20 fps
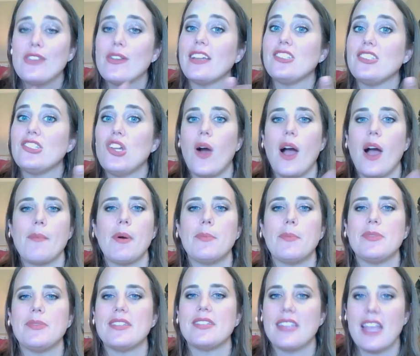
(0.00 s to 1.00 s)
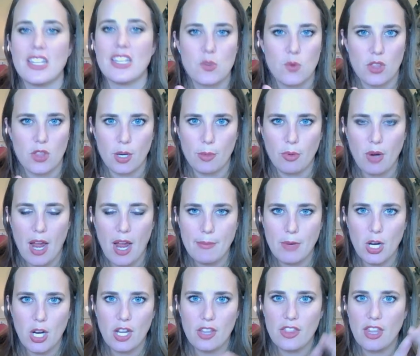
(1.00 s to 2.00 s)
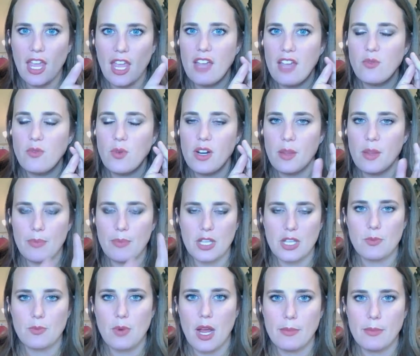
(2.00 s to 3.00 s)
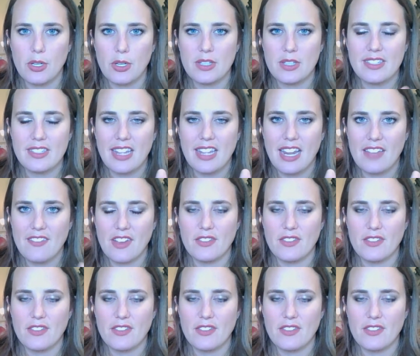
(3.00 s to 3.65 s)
you guys know I'm obsessed with their primer. They have one of the best primers that I've